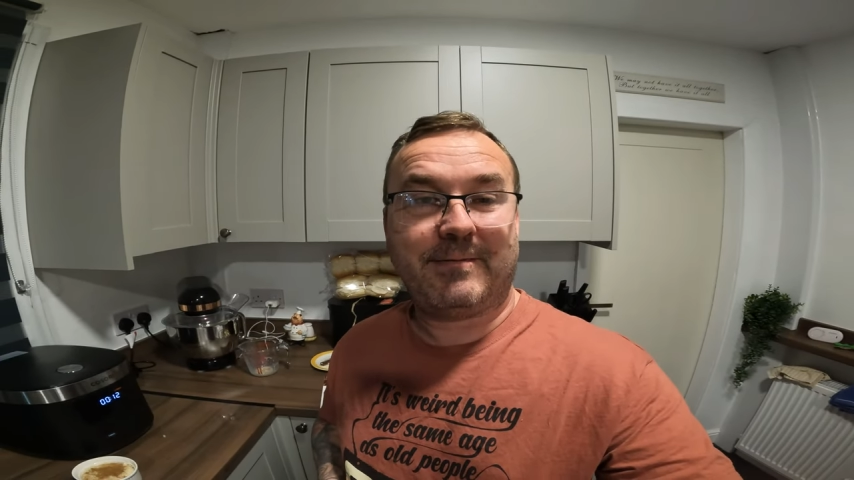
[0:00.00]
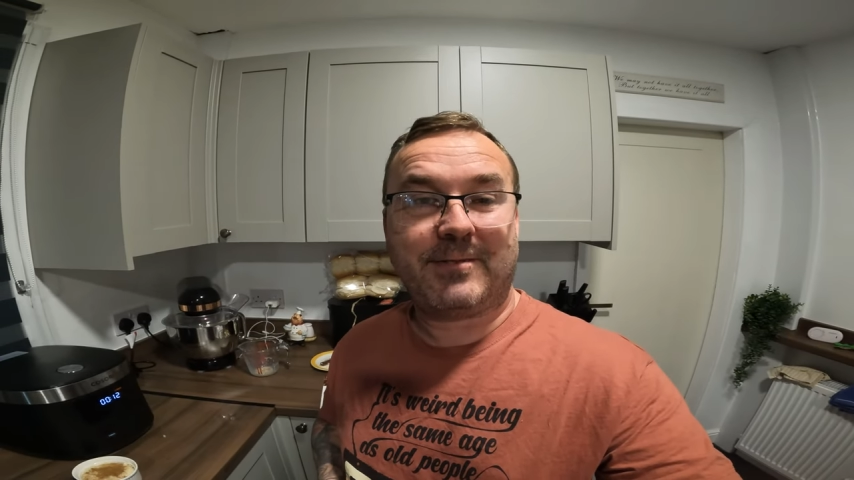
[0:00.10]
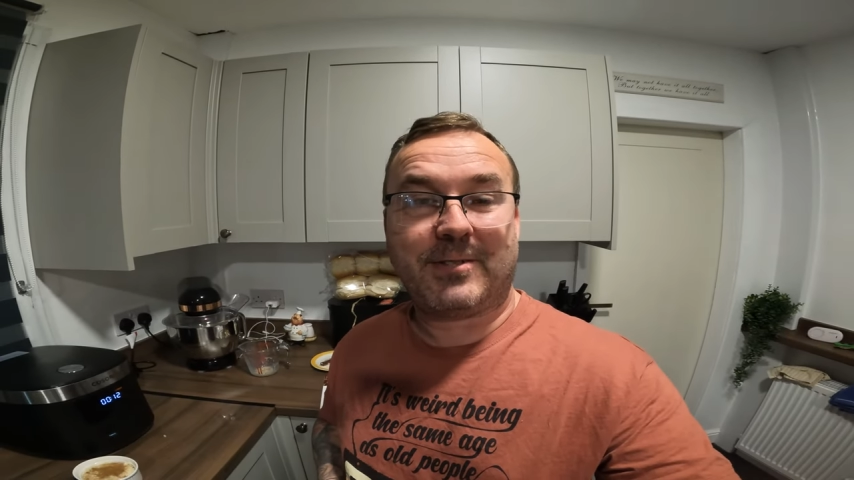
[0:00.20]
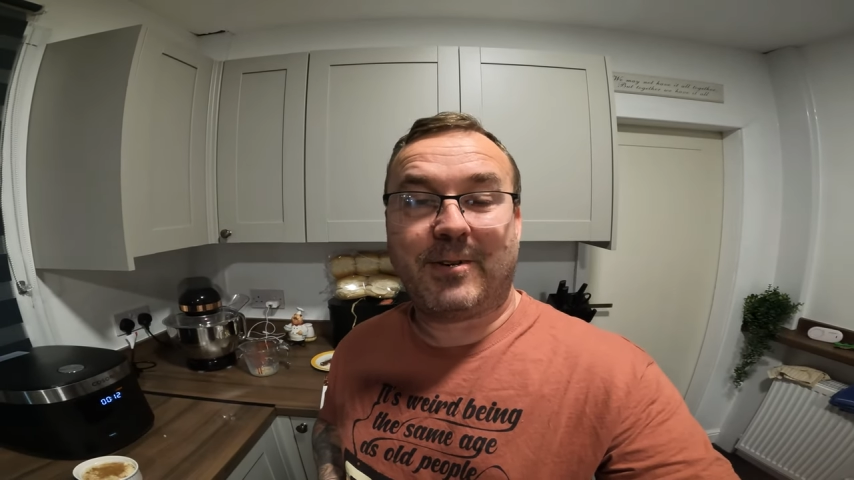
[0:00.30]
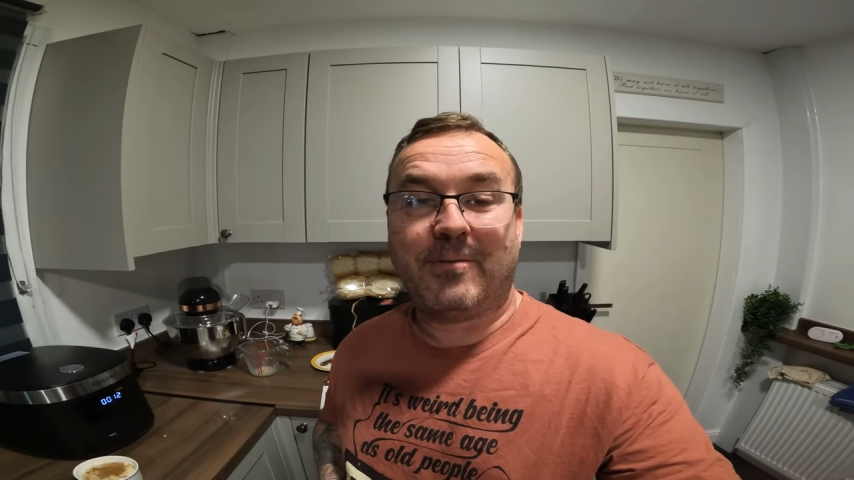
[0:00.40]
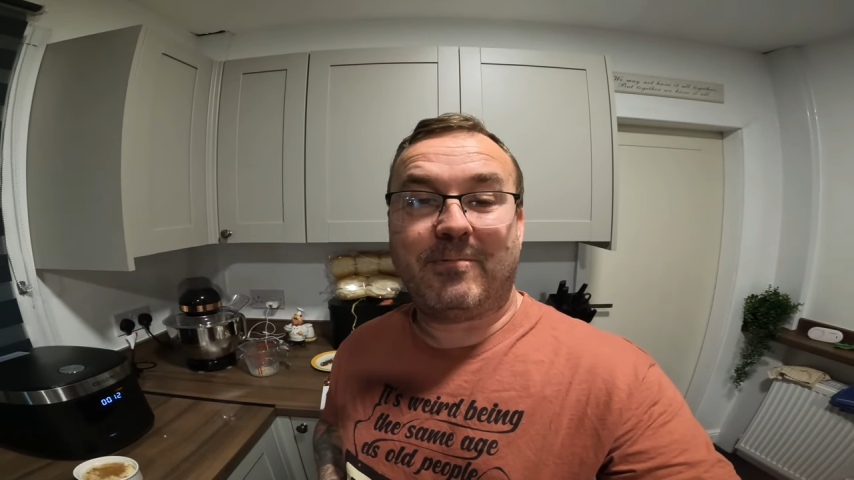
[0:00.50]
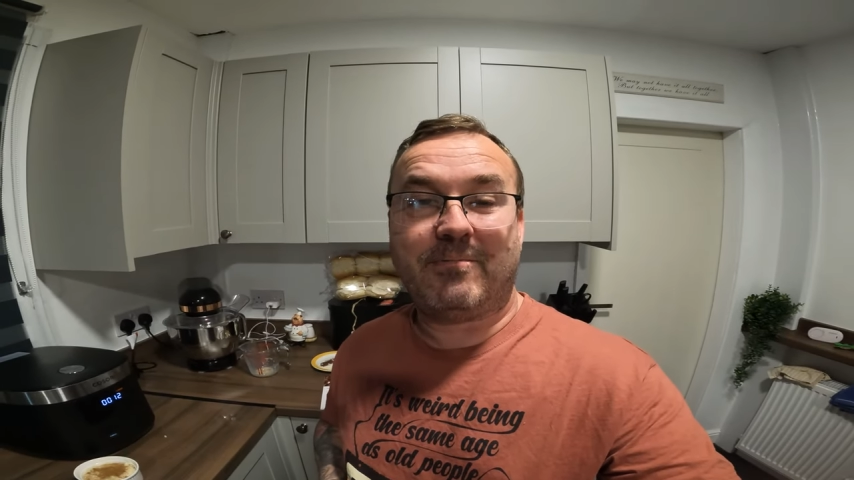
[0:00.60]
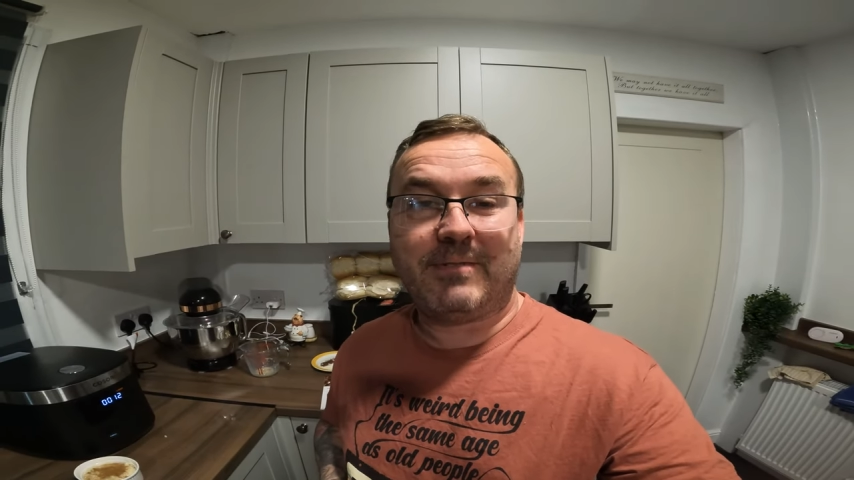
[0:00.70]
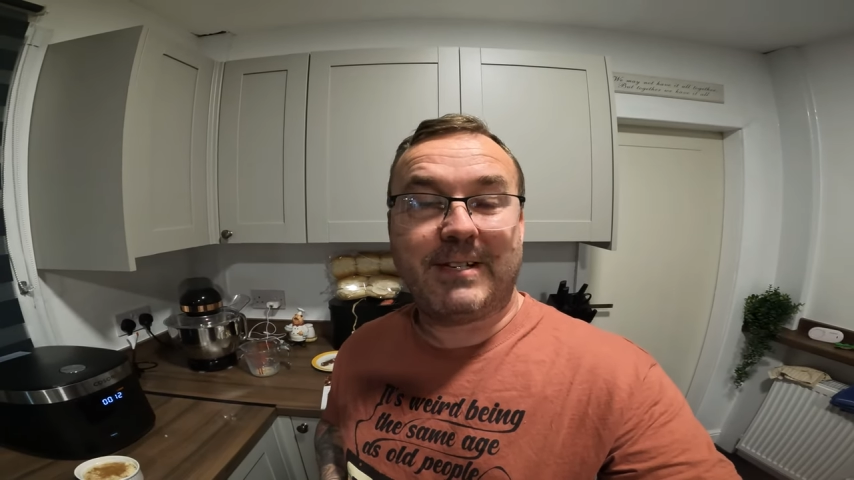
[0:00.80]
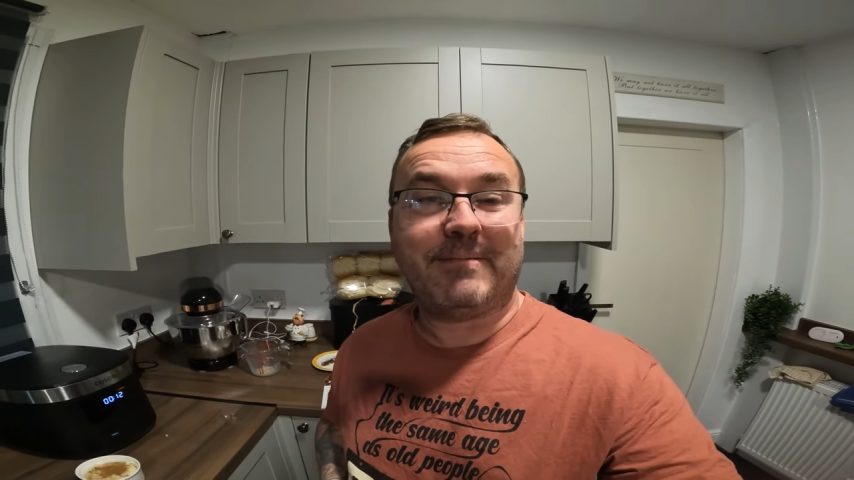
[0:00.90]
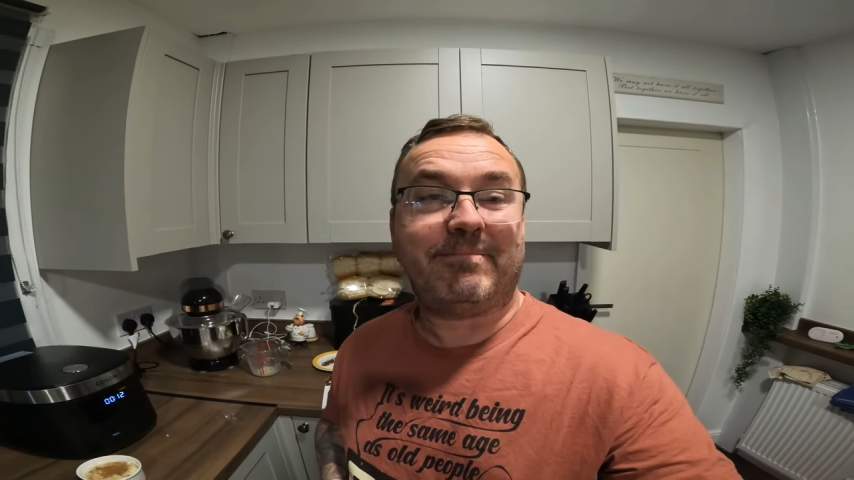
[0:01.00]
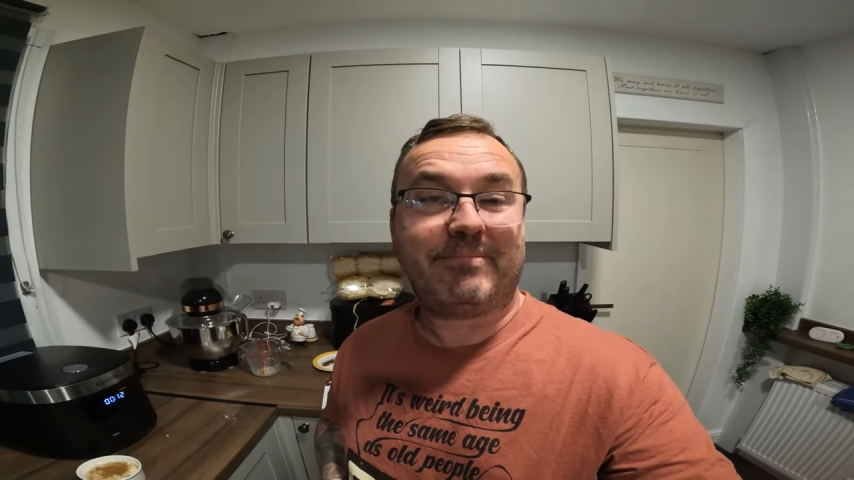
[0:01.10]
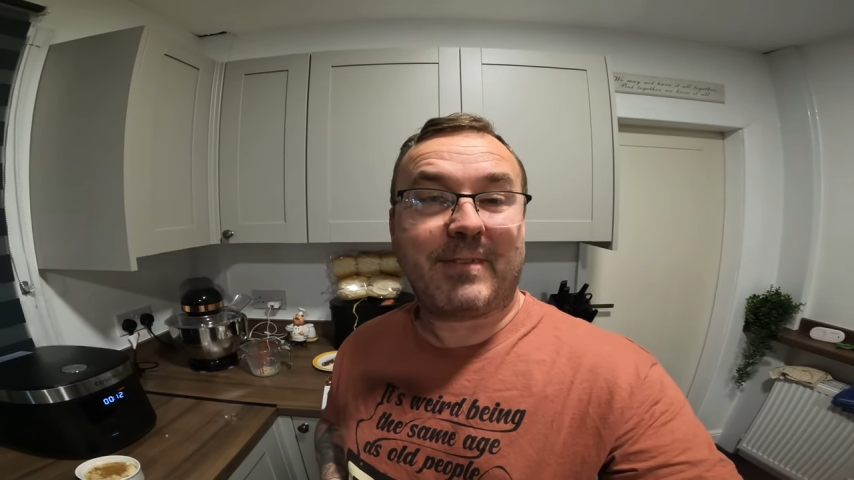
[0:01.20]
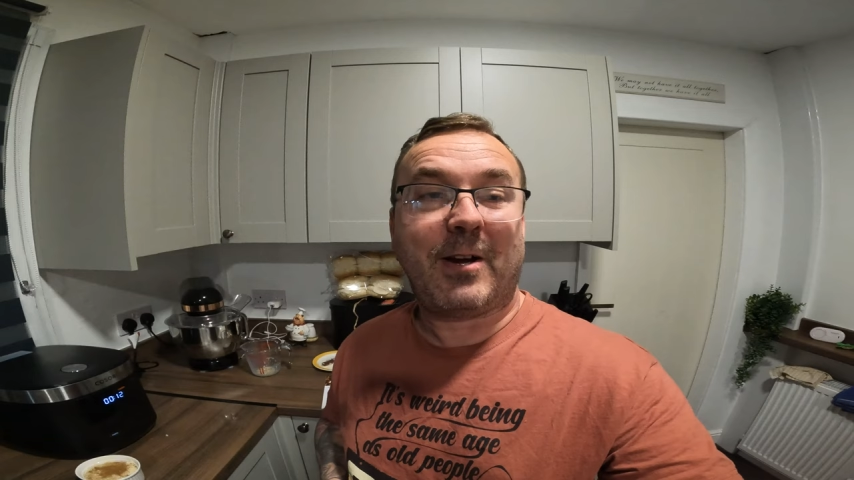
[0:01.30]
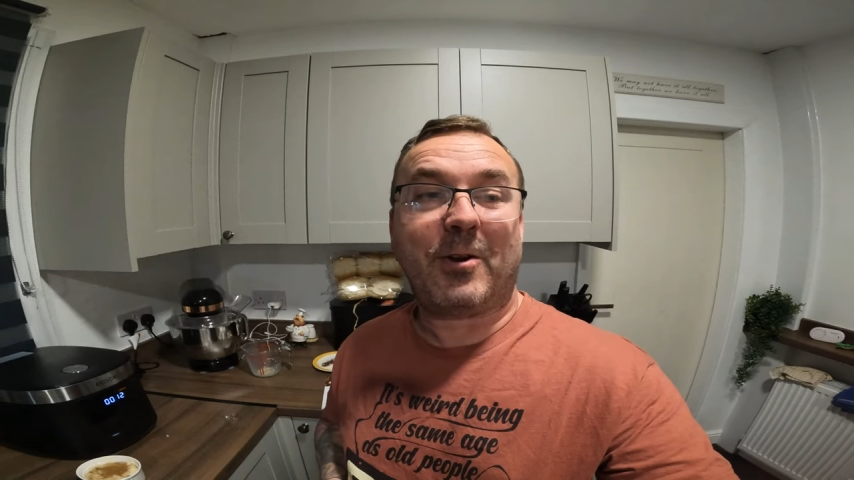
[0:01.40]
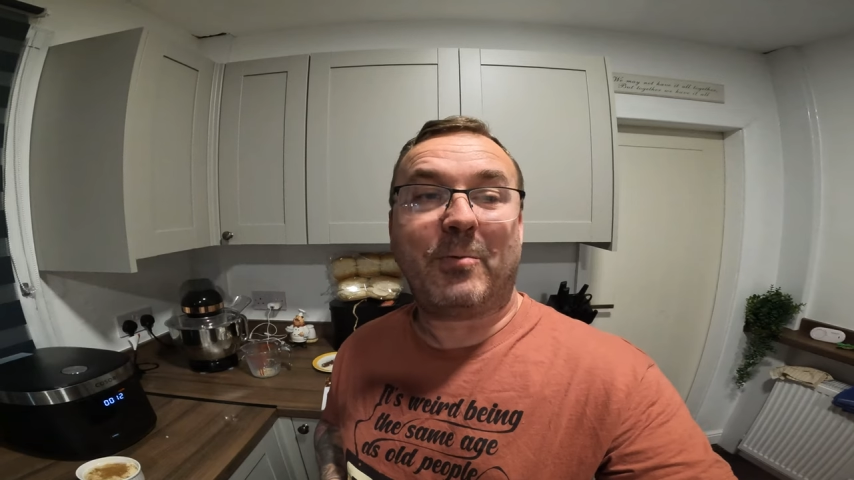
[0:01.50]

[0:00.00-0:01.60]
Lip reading: So, yeah, I